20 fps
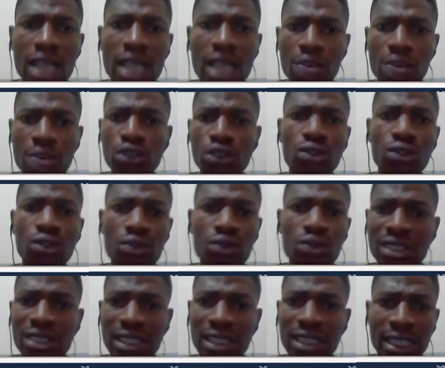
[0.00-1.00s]
And you must also
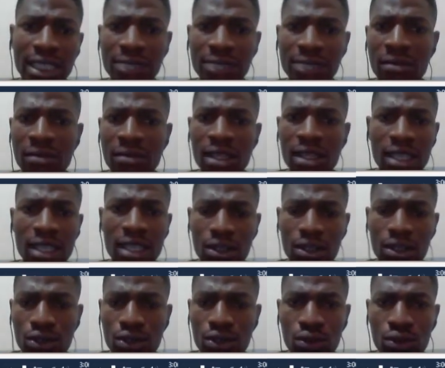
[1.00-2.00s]
understand that
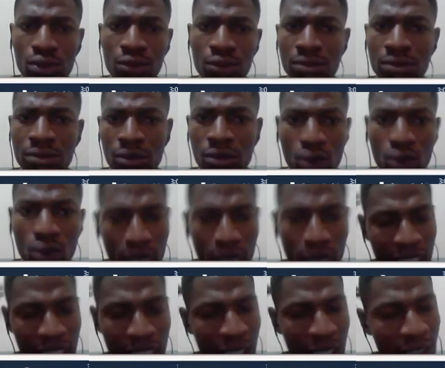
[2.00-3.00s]
also,
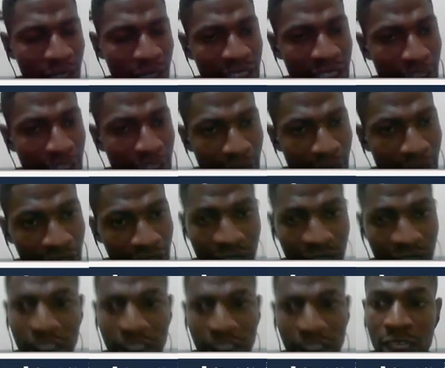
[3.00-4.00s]
okay, now let's
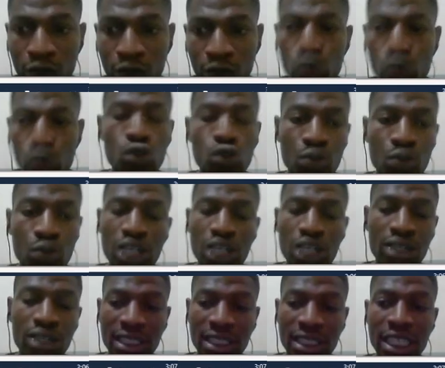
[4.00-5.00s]
imagine for you to
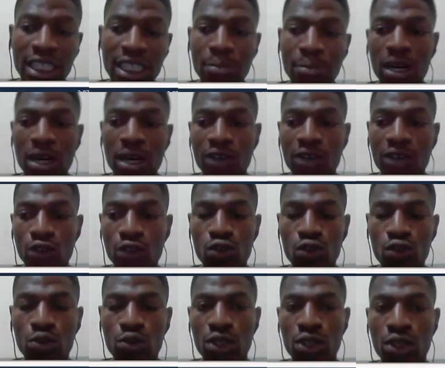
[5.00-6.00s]
really understand the power of
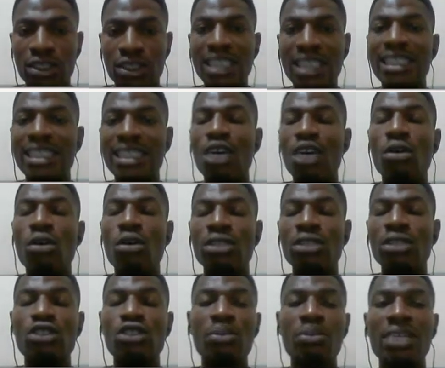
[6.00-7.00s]
YouTube, because it's
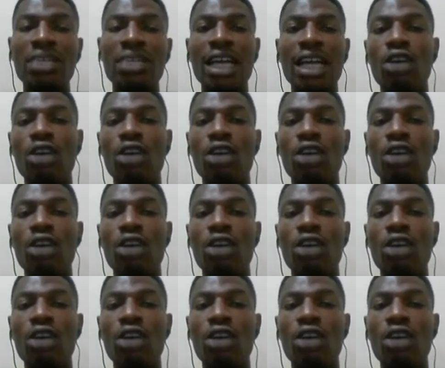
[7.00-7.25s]
something